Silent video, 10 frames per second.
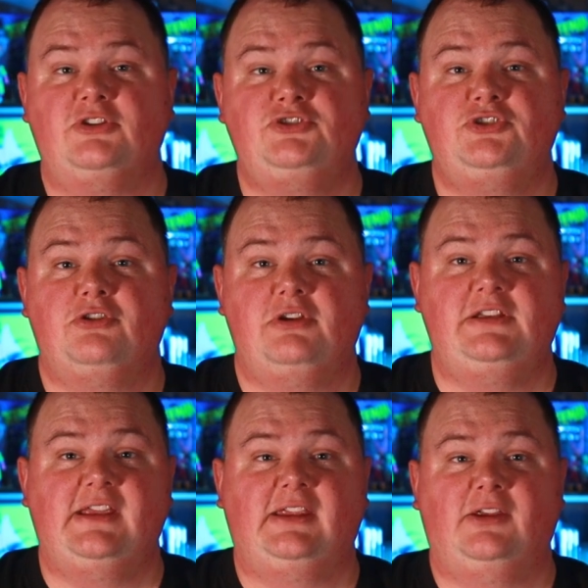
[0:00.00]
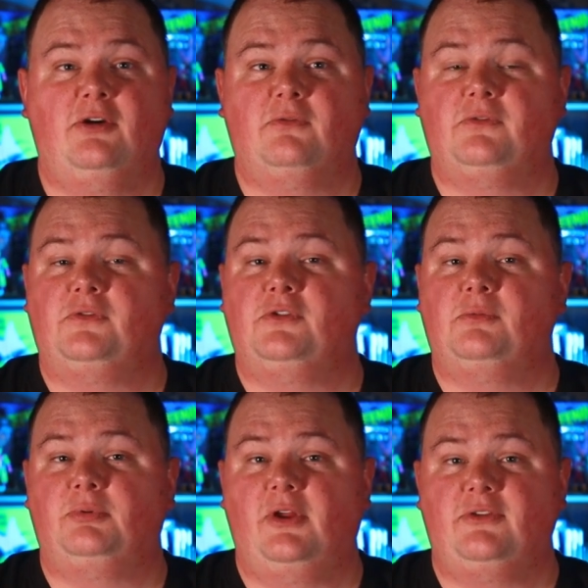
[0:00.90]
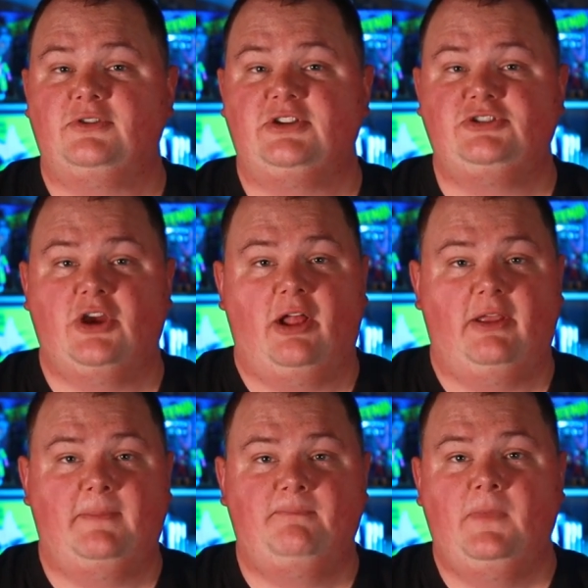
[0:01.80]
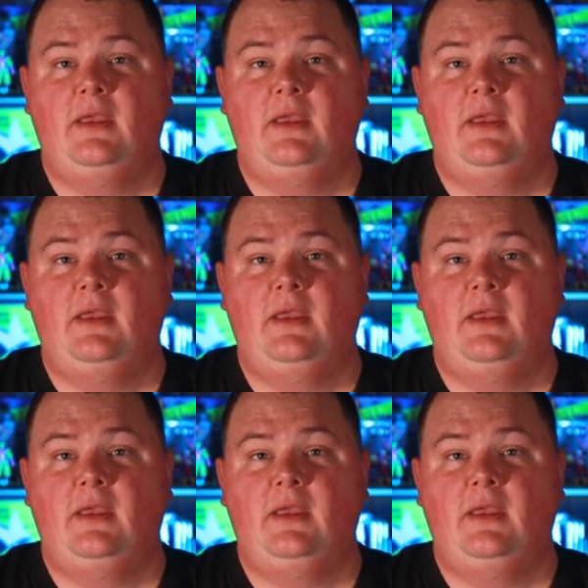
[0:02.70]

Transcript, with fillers: to Shuri taking over for her brother T'Challa.